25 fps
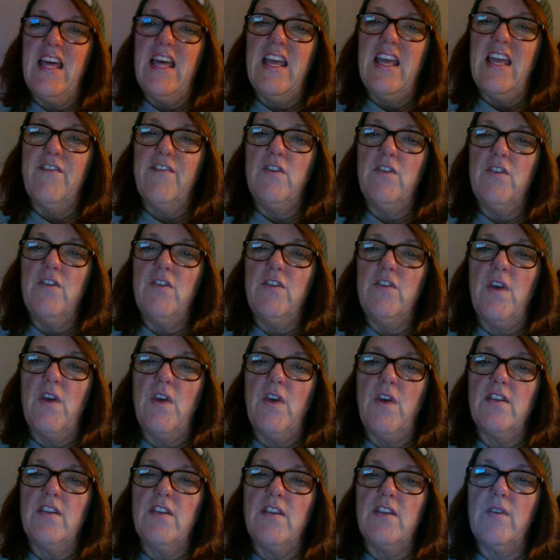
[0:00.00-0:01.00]
If you try
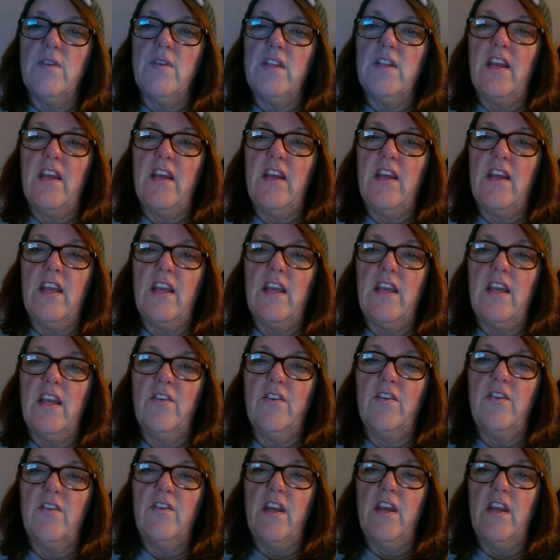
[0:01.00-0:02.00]
doing that on a
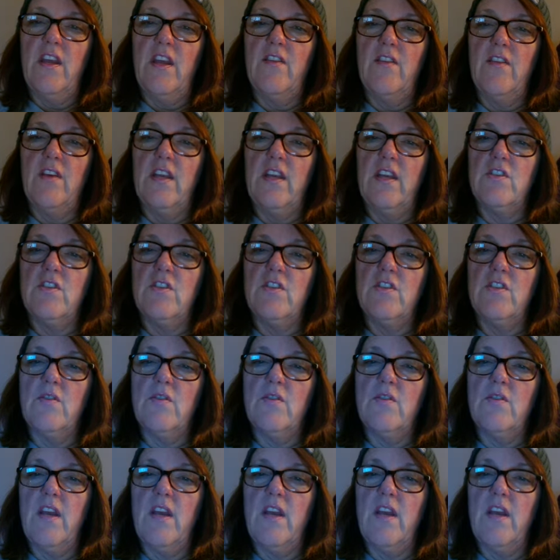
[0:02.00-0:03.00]
calculator, it gives you
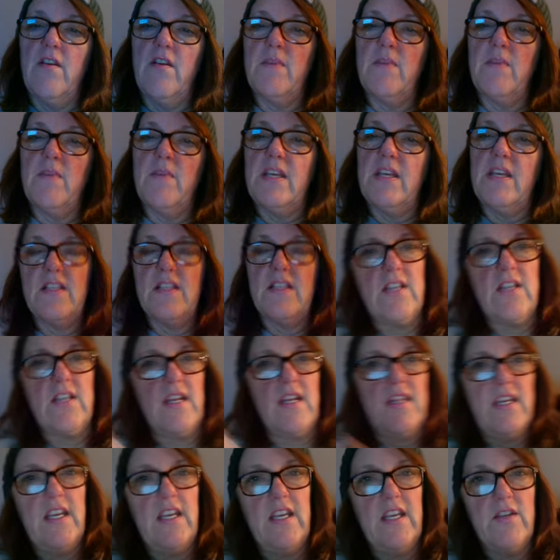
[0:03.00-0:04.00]
an error message. I
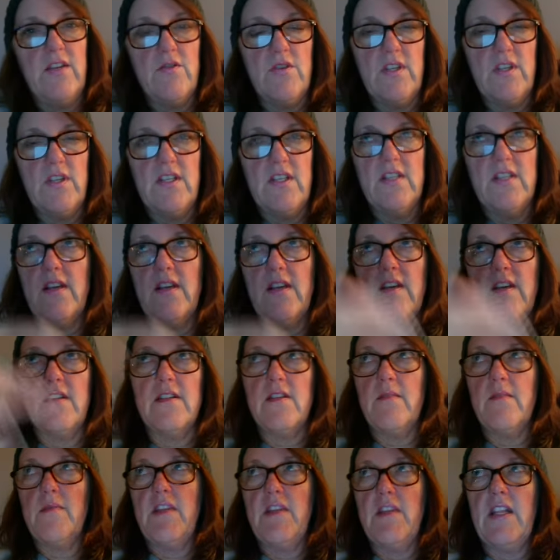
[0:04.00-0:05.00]
think it usually says
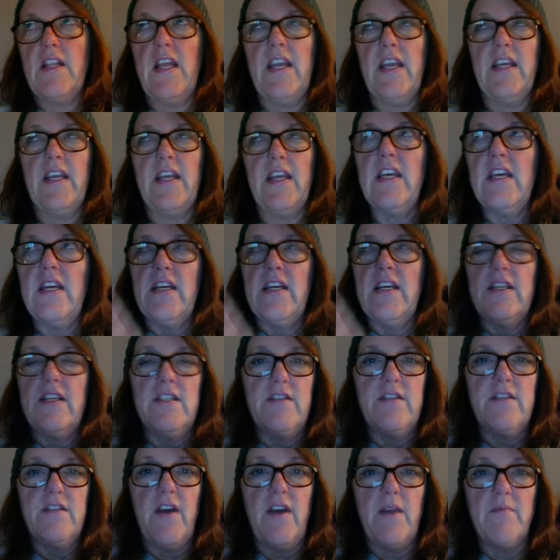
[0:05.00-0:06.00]
something like
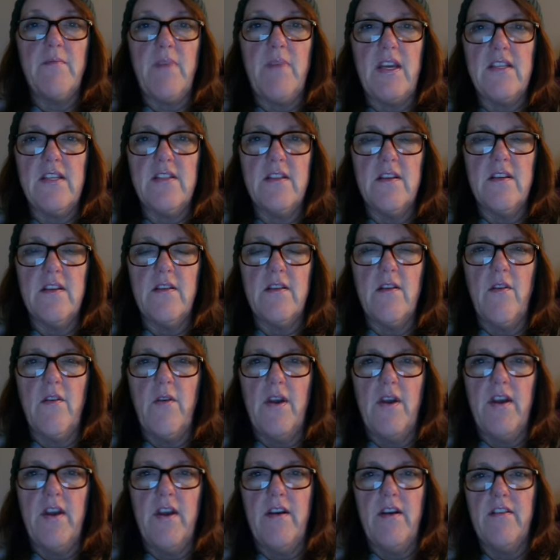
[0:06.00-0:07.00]
divide by 0
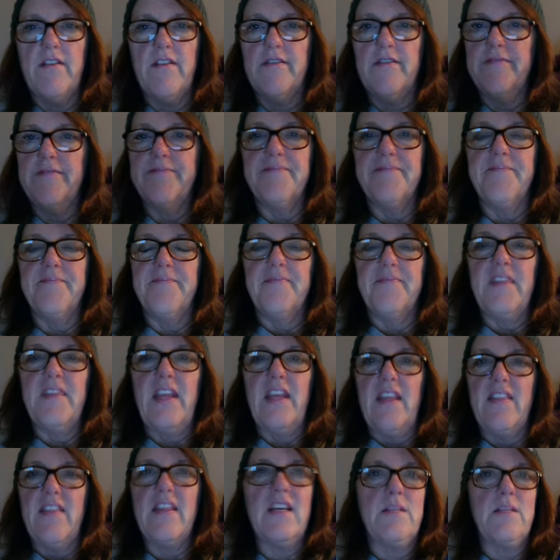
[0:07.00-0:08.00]
error.
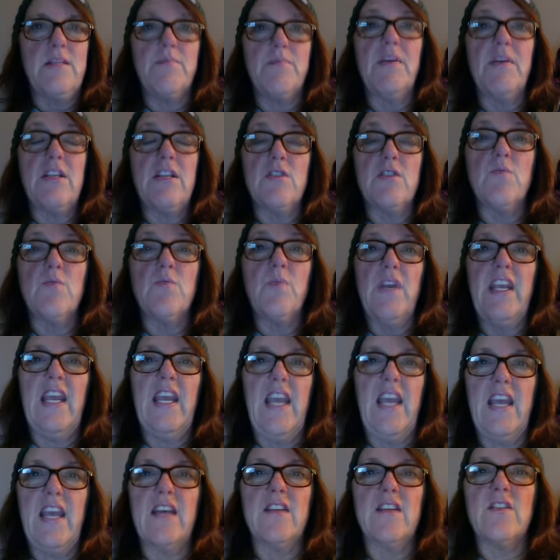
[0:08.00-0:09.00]
That's because we
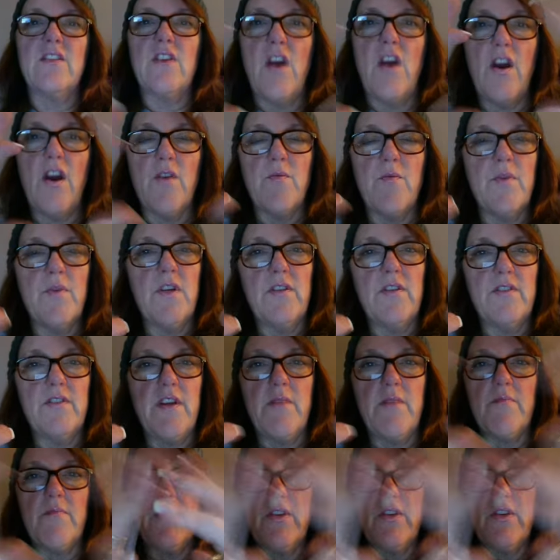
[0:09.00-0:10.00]
can't. Our real
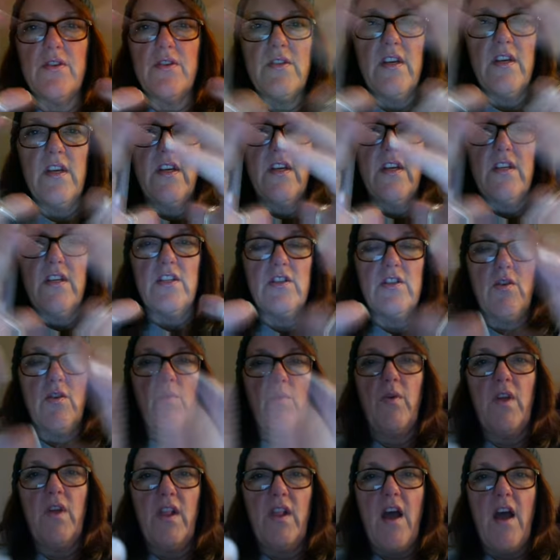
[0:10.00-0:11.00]
numbers don't
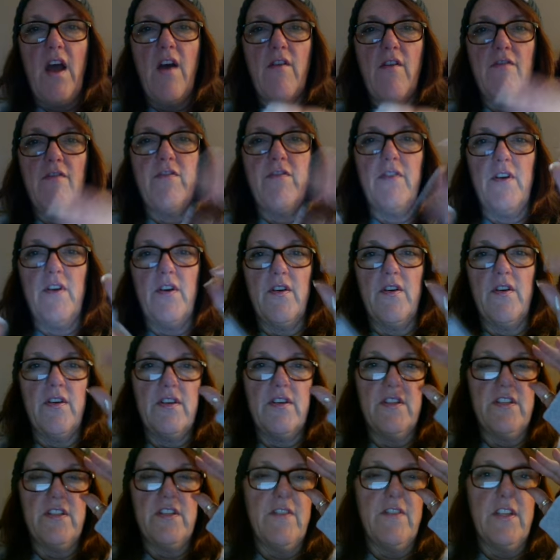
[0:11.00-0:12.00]
allow for
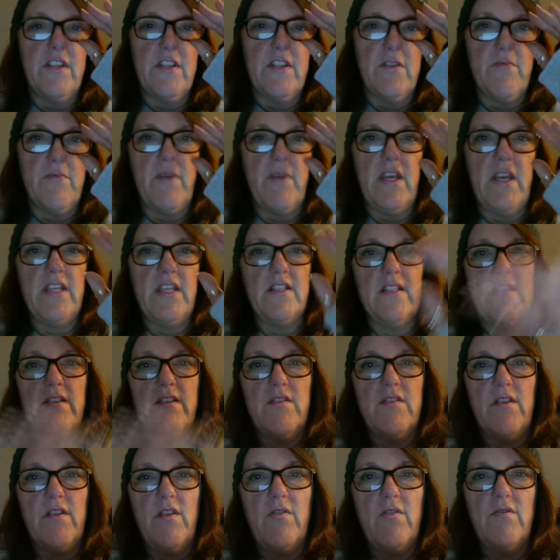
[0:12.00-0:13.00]
division by
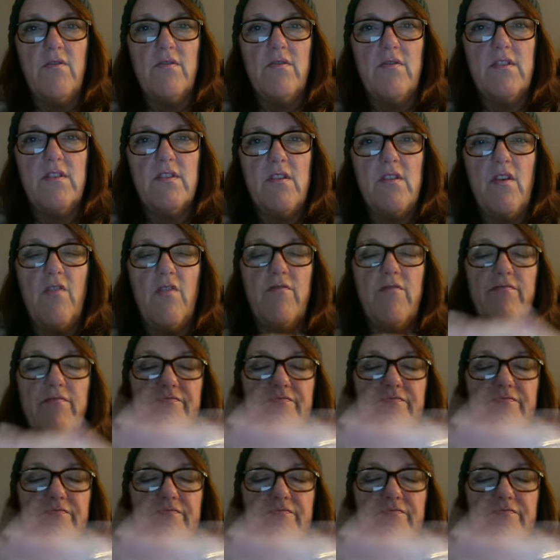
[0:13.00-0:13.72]
0. So,